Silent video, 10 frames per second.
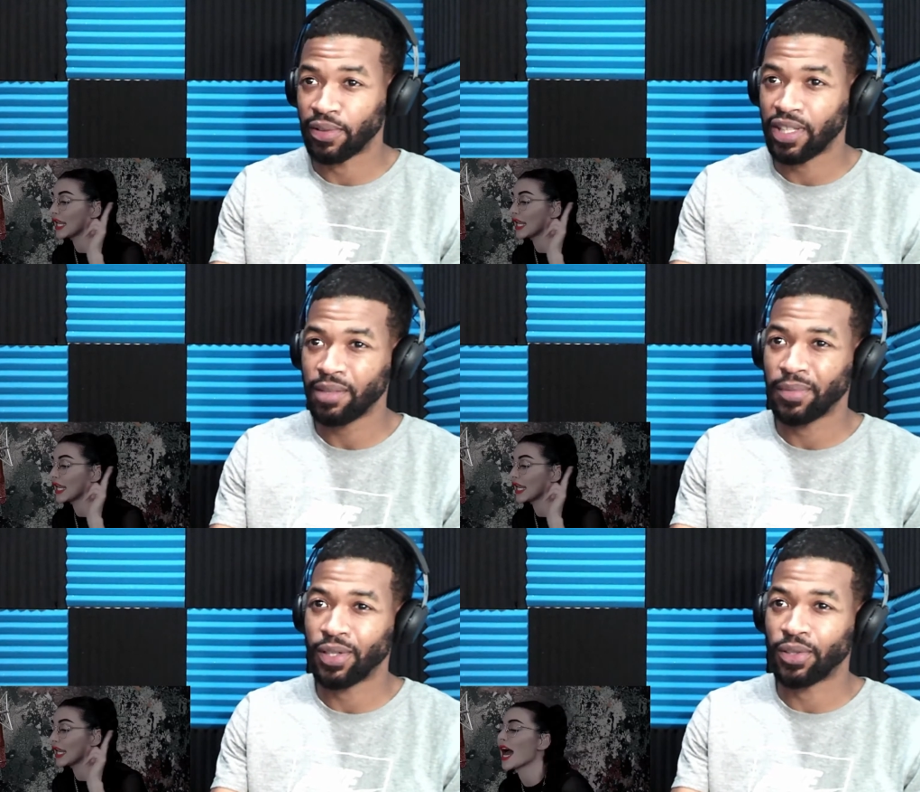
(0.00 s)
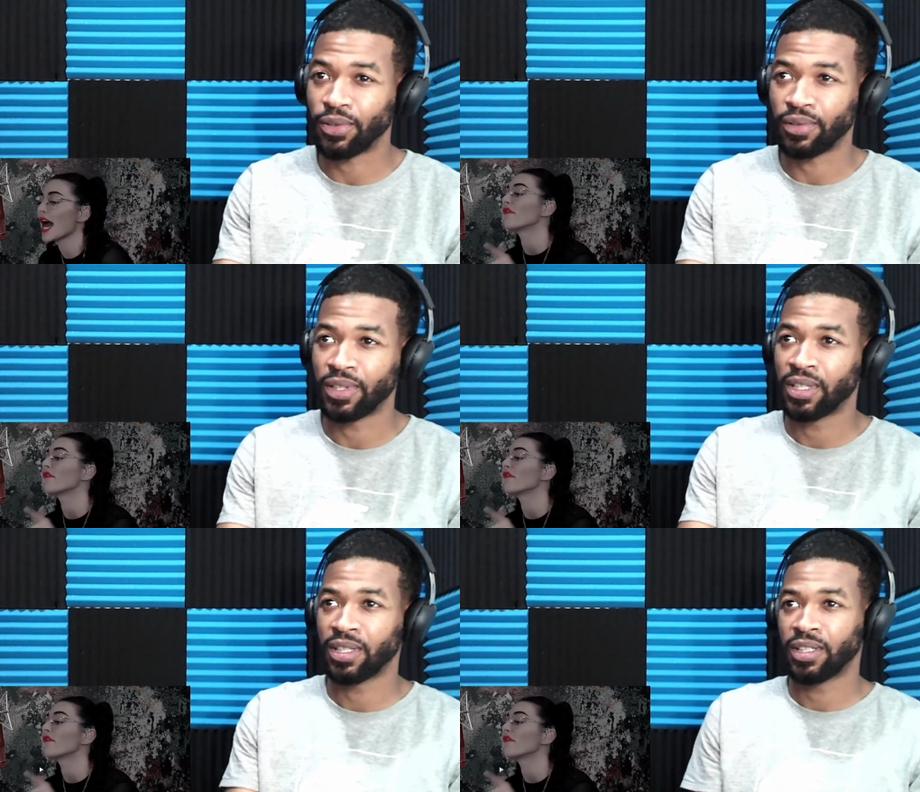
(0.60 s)
Speaker 1: Come on.
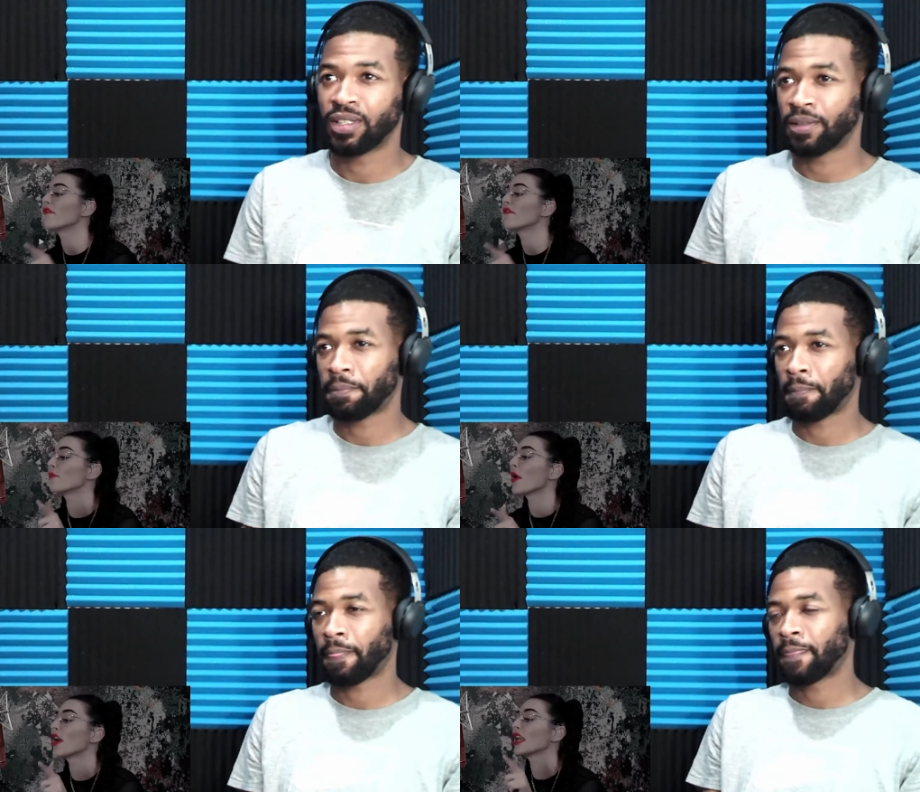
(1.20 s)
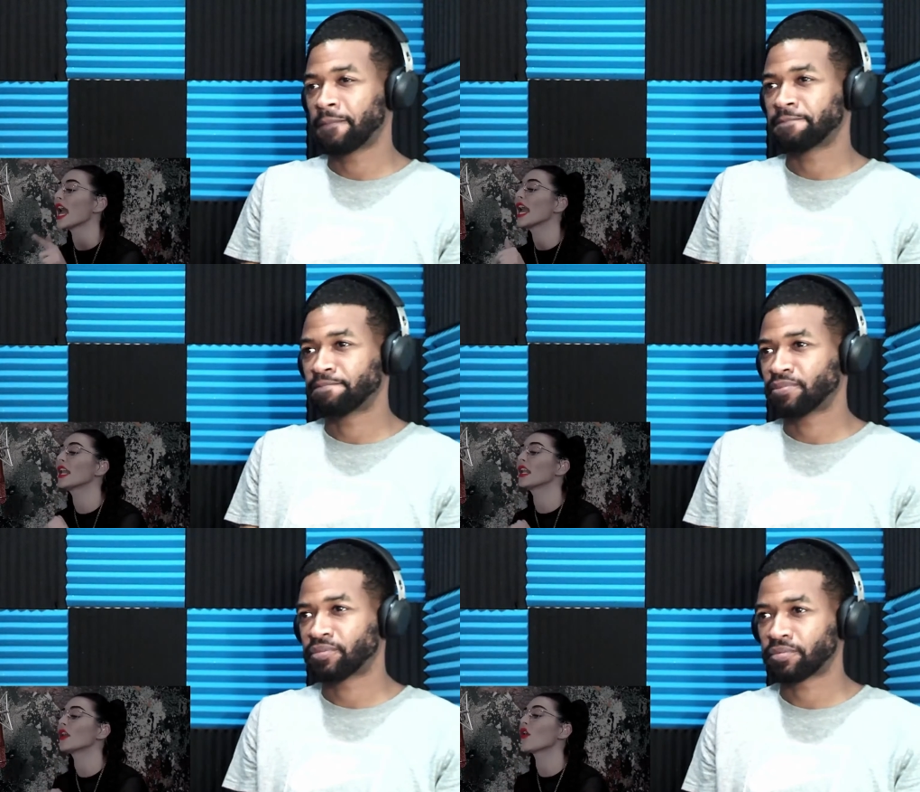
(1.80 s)
Speaker 2: Everybody
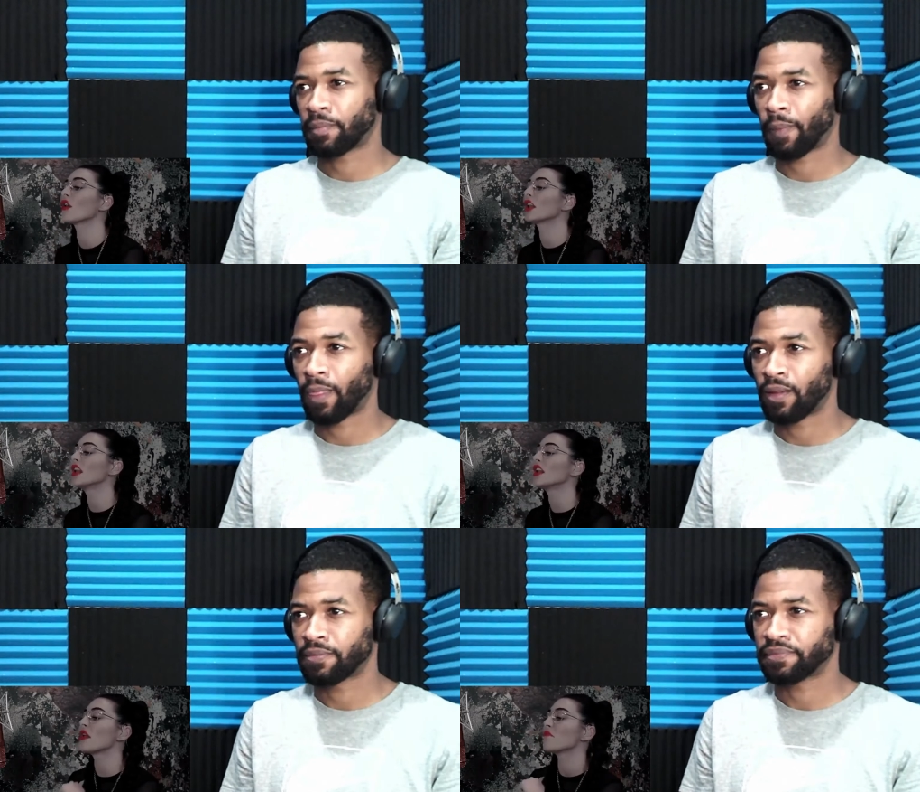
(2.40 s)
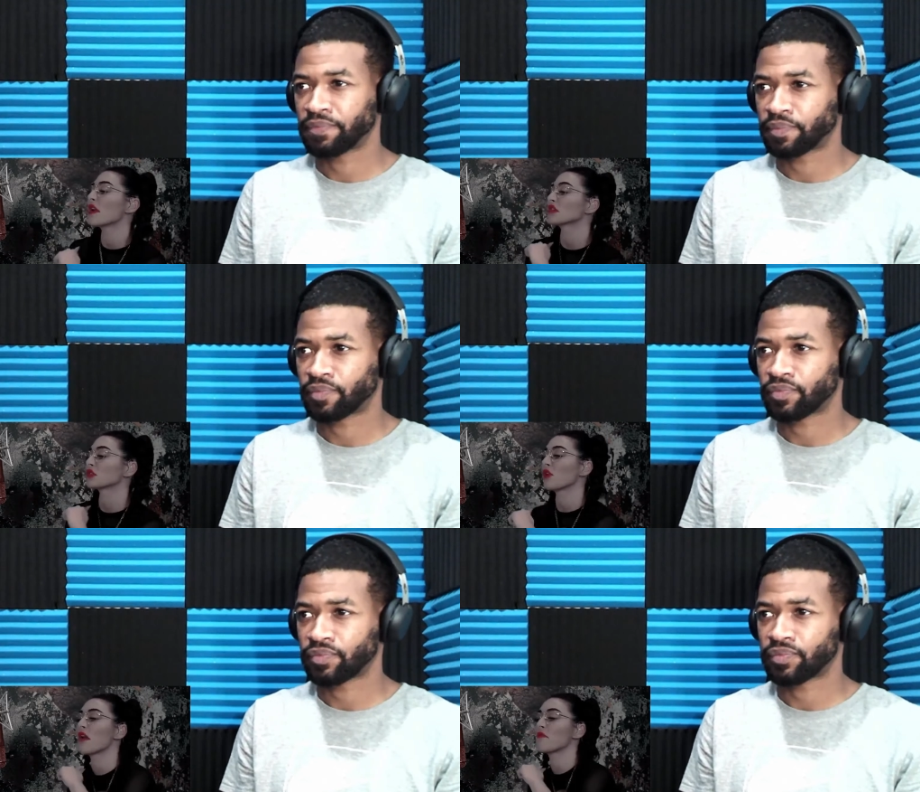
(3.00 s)
hated on and then they
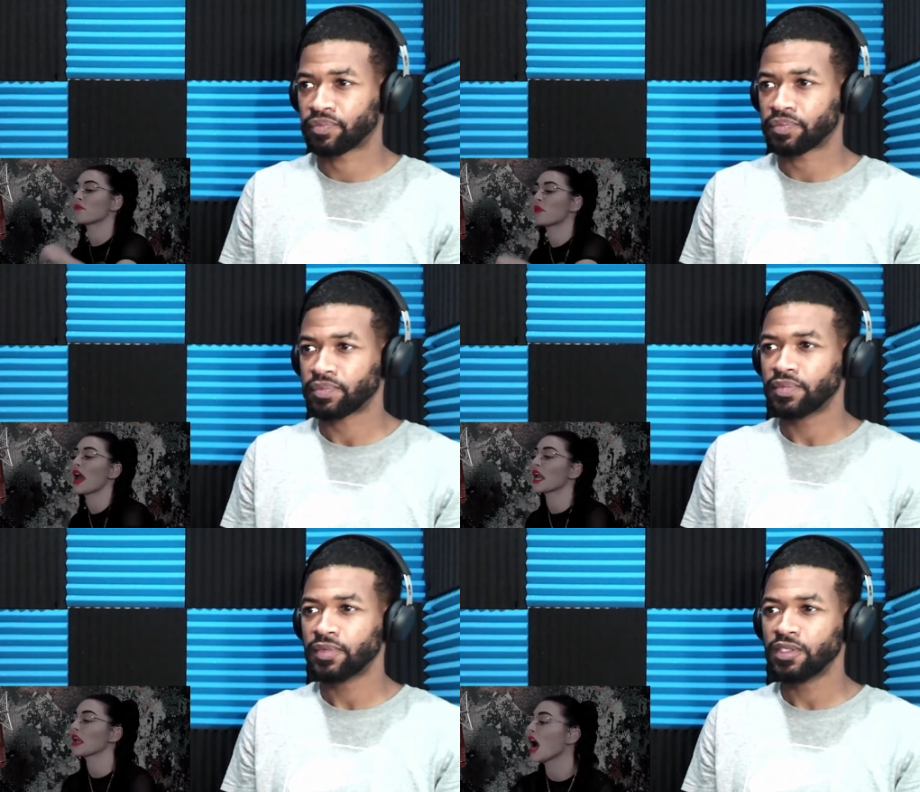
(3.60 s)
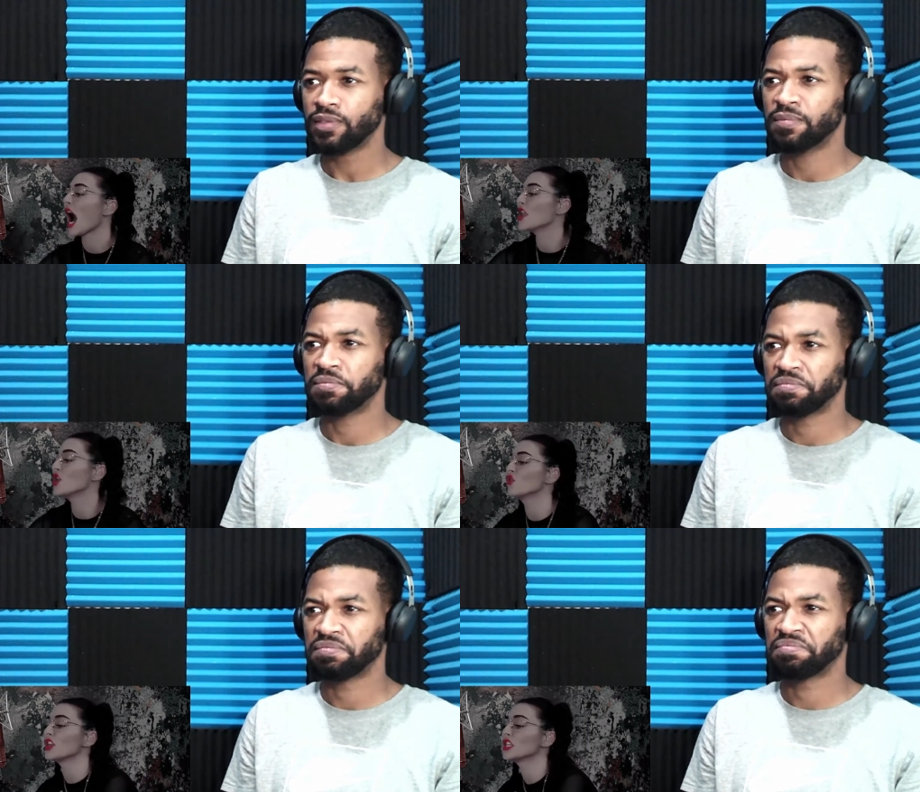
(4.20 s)
bounced right back.
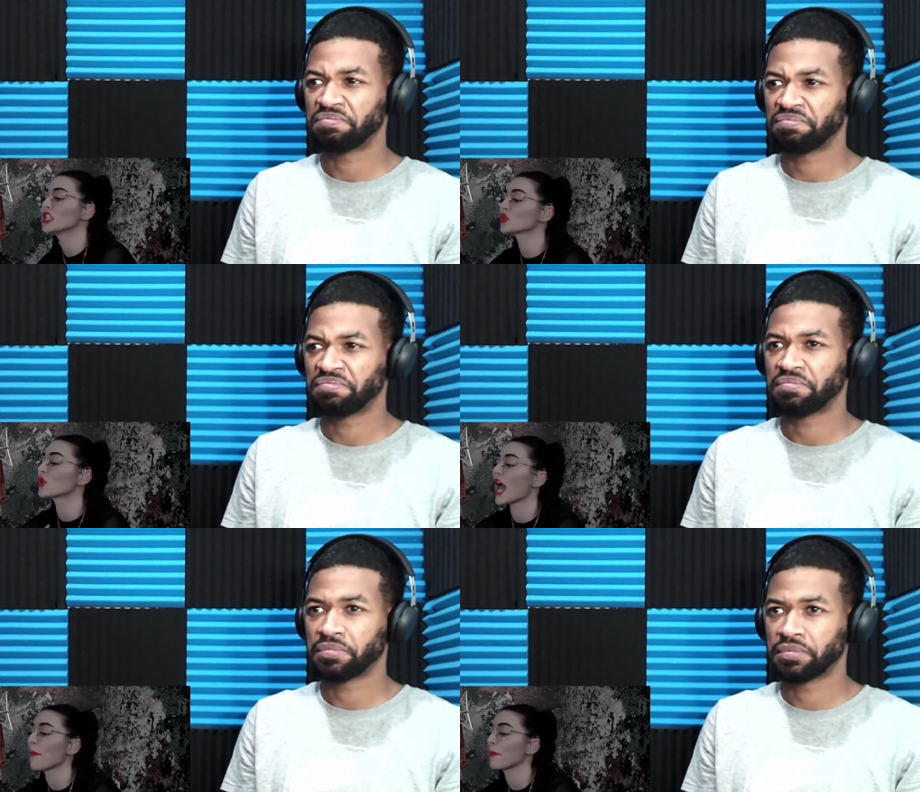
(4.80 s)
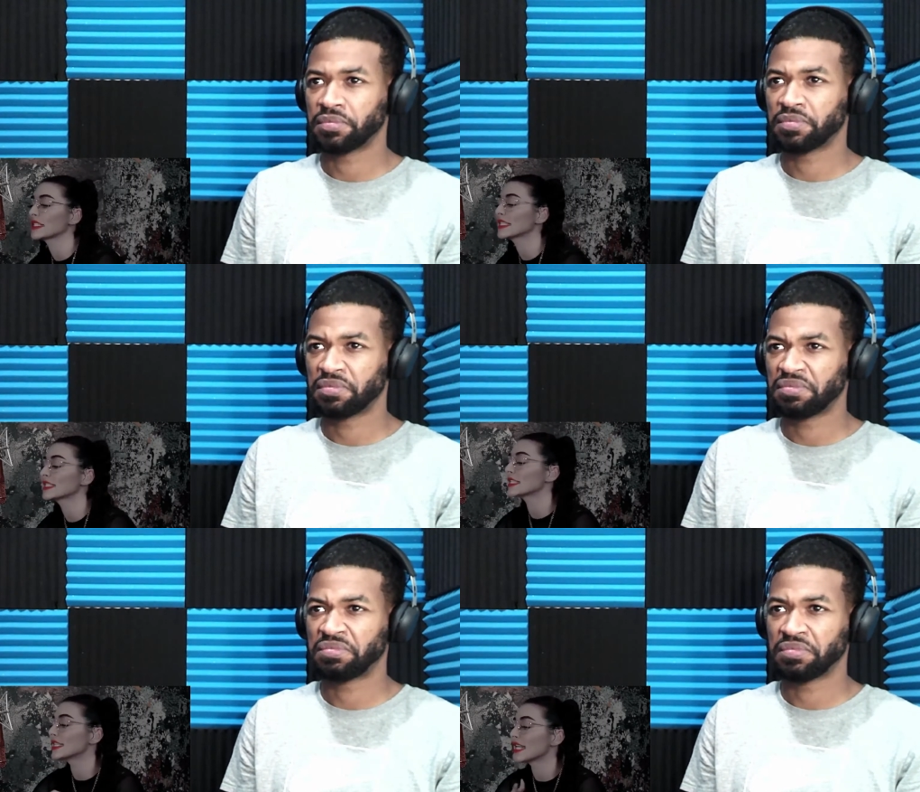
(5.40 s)
I knew that this would happen
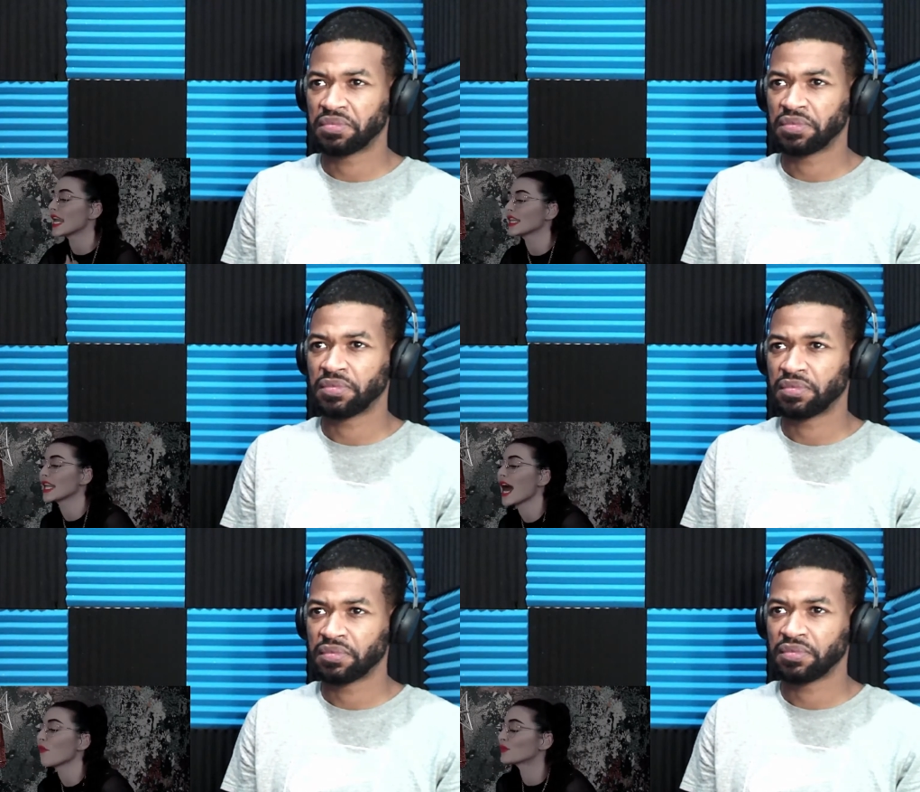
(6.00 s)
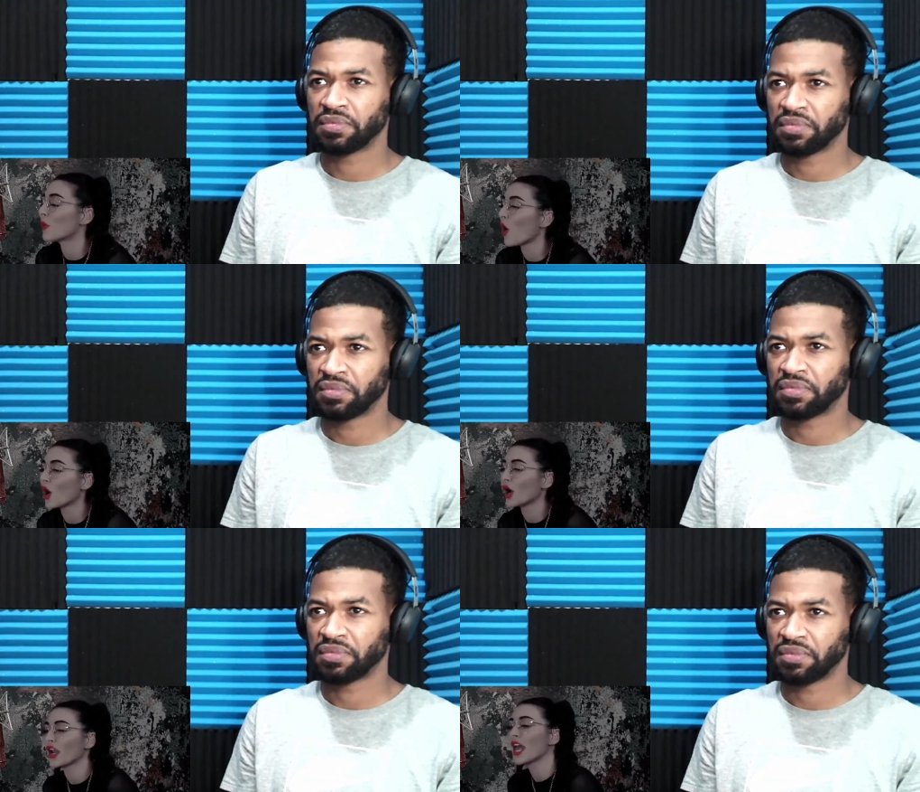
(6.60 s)
since the day that I was
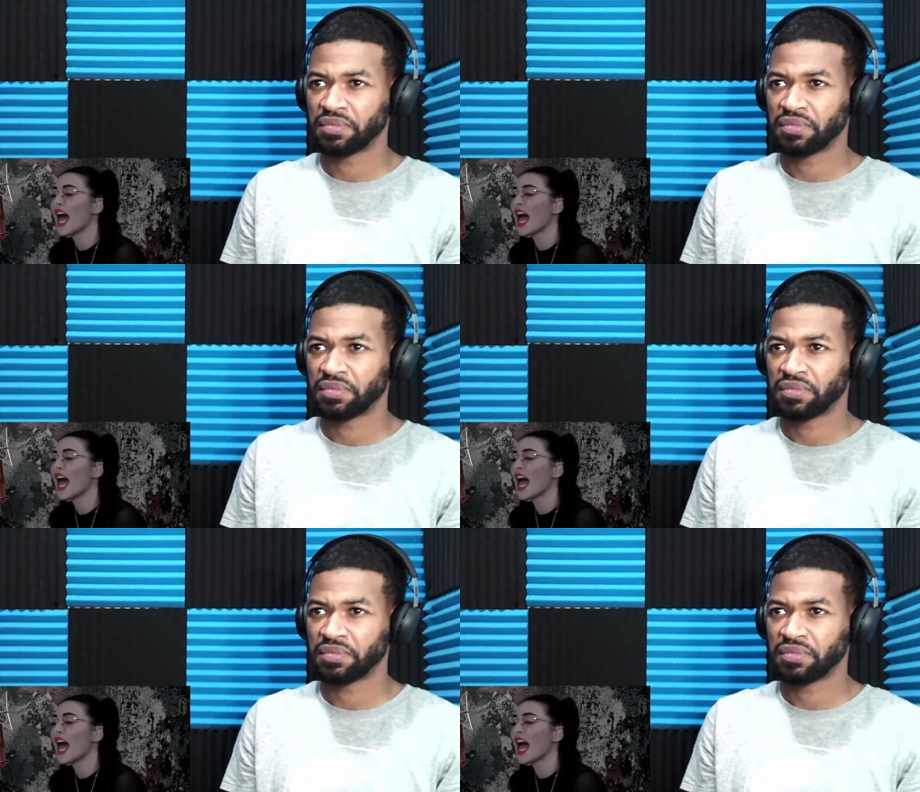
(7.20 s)
born.